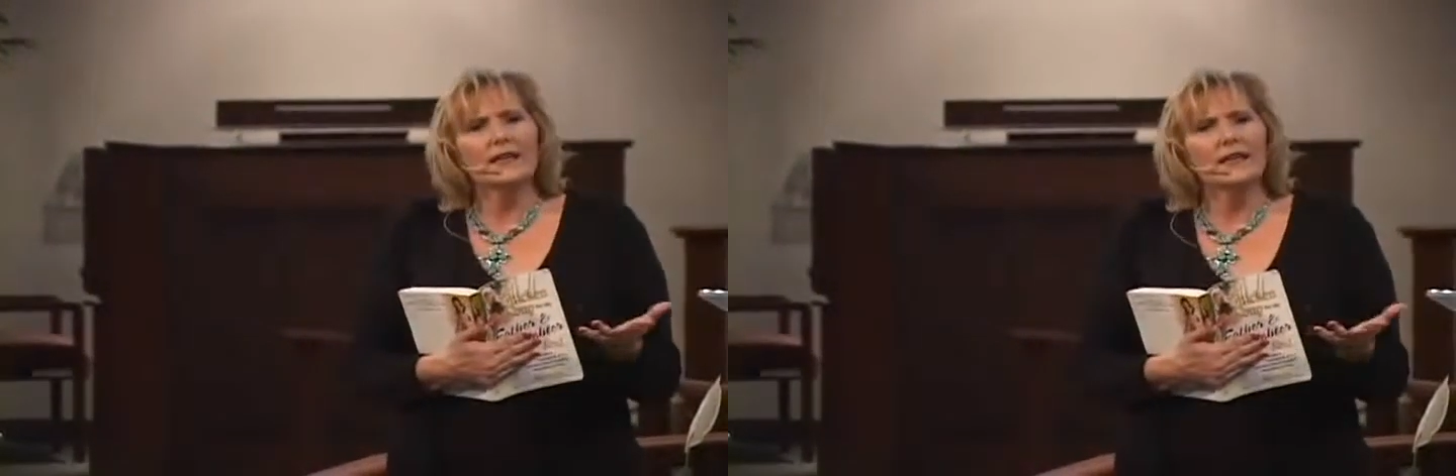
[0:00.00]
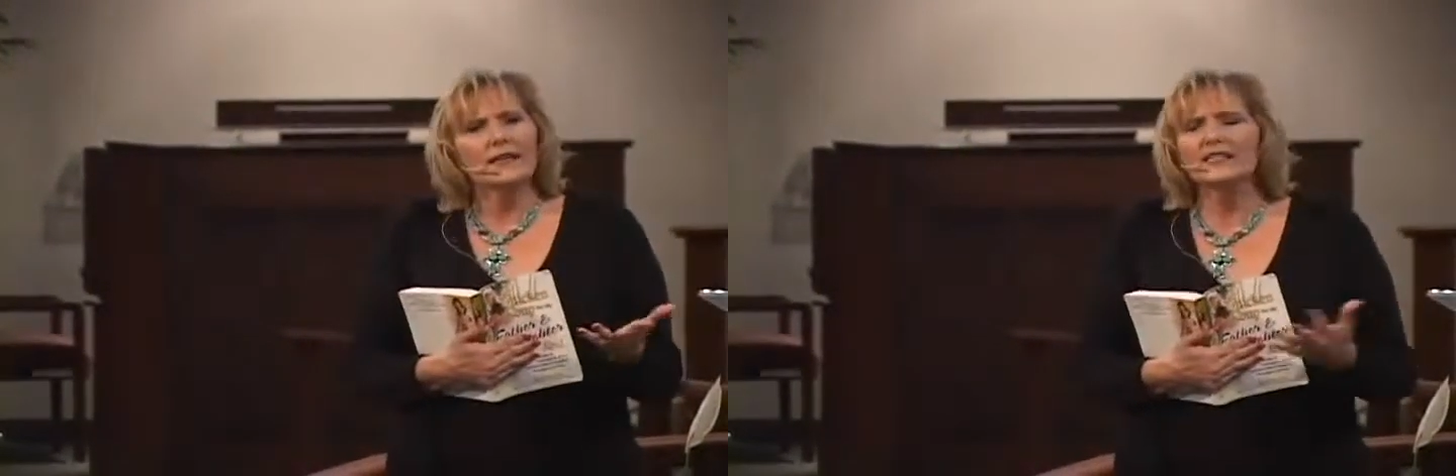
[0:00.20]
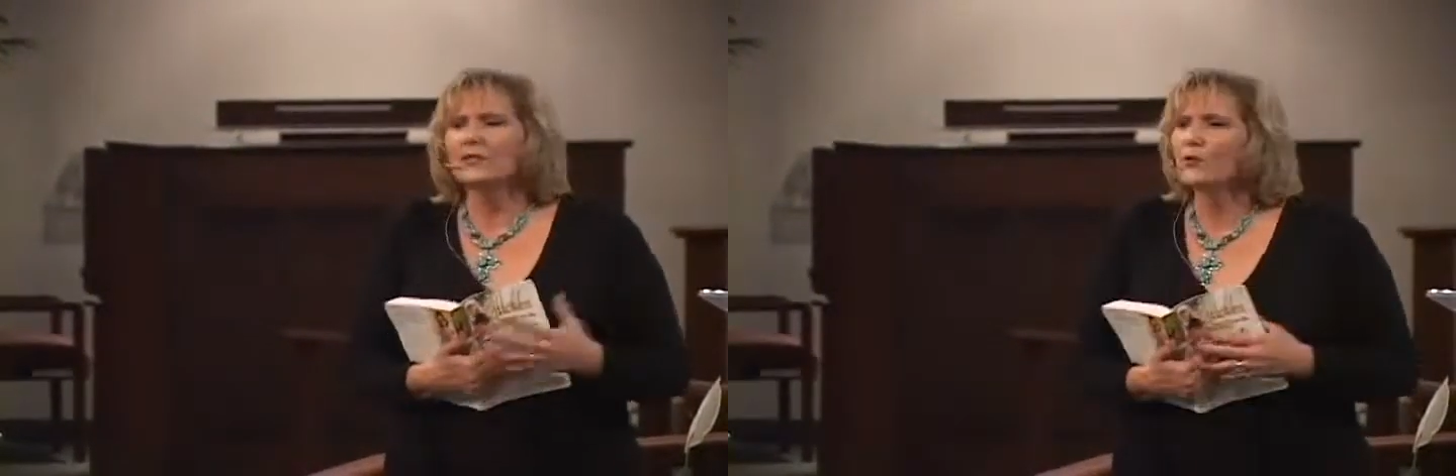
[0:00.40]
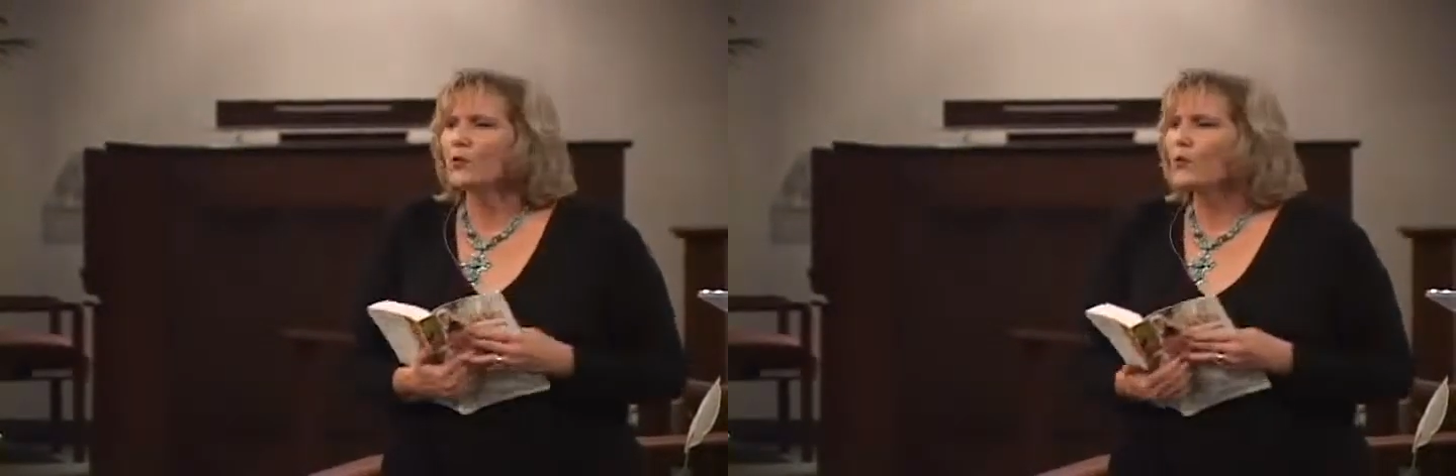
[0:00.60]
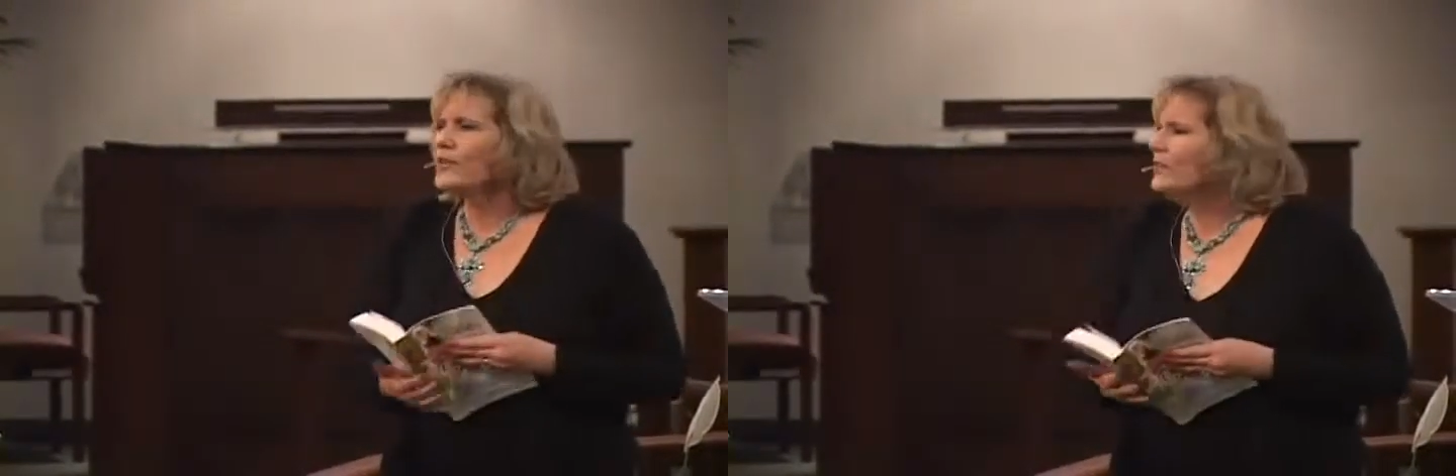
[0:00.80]
he says,
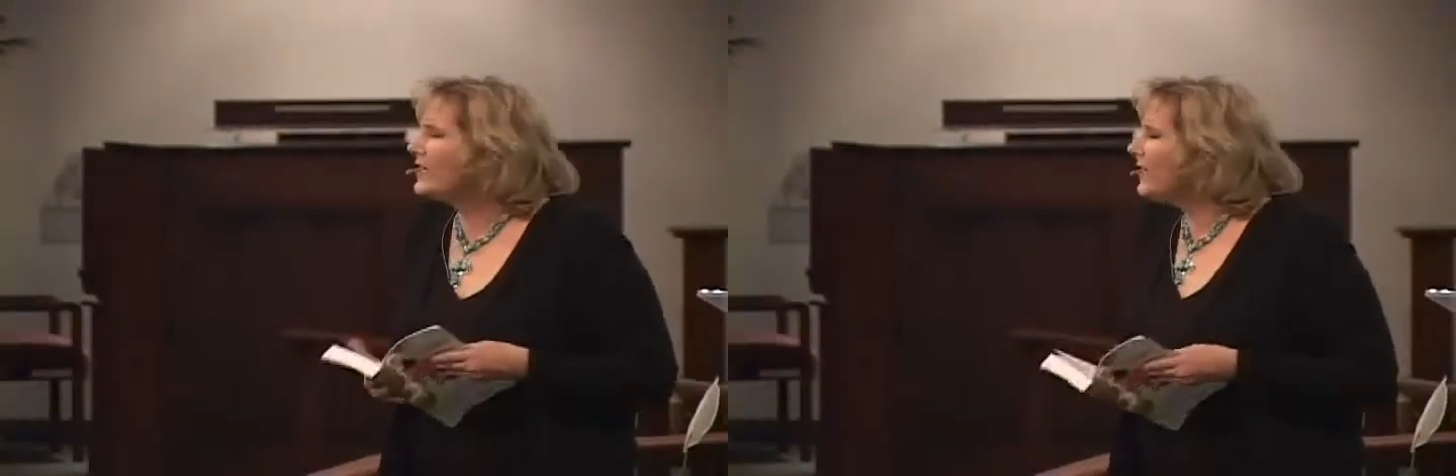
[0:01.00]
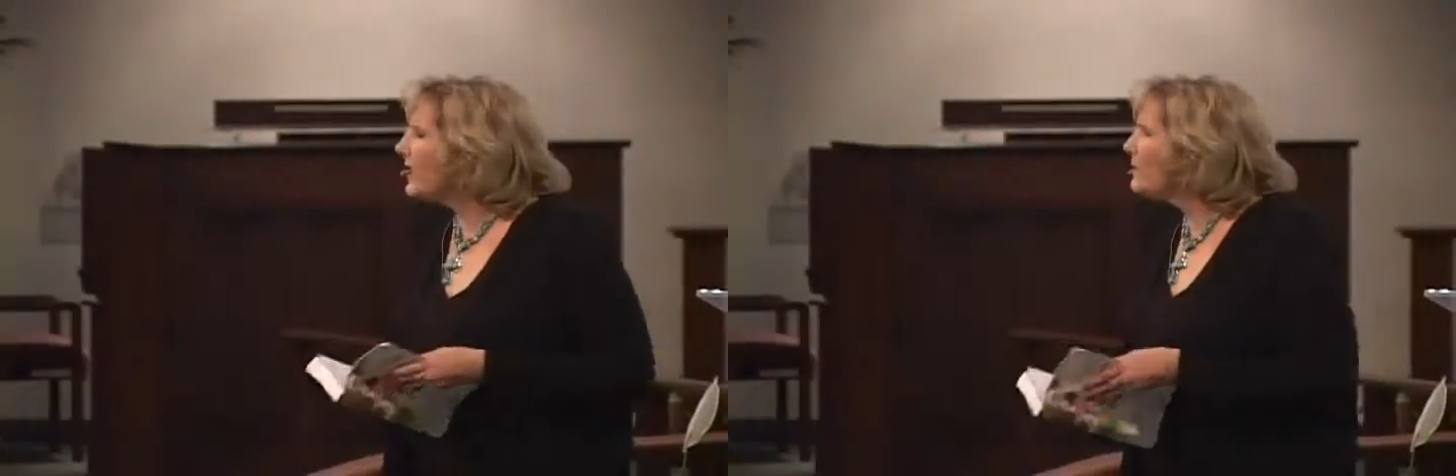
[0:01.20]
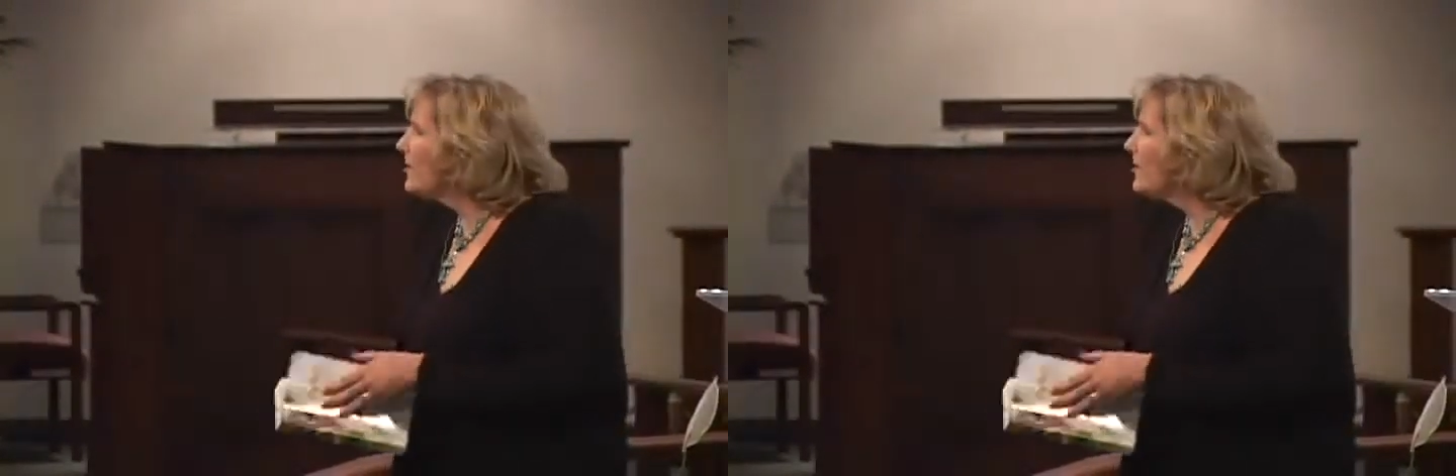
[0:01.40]
well, what do you need, honey?